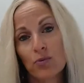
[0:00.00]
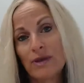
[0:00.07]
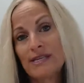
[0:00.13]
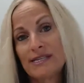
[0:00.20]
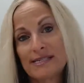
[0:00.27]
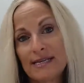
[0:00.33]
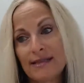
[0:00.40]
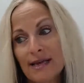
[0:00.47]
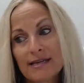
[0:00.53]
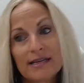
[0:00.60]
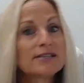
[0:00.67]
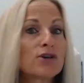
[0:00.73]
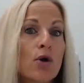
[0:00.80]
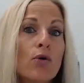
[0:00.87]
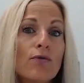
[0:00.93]
we see that
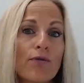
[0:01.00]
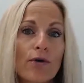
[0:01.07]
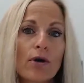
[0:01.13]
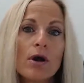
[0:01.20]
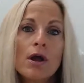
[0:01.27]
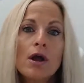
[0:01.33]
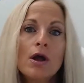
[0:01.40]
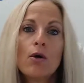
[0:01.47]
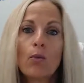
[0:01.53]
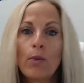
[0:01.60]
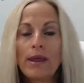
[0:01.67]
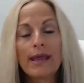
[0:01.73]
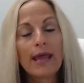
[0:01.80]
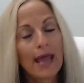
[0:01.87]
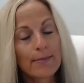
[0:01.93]
it's over.
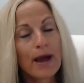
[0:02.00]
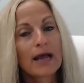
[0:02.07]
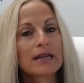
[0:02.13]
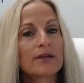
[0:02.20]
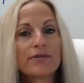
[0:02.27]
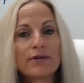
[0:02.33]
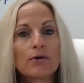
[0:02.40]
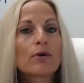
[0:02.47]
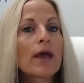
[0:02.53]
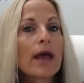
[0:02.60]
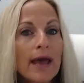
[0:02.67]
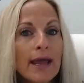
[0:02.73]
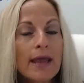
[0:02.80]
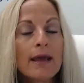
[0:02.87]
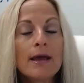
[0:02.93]
We came out of it
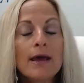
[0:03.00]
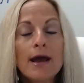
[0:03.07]
okay.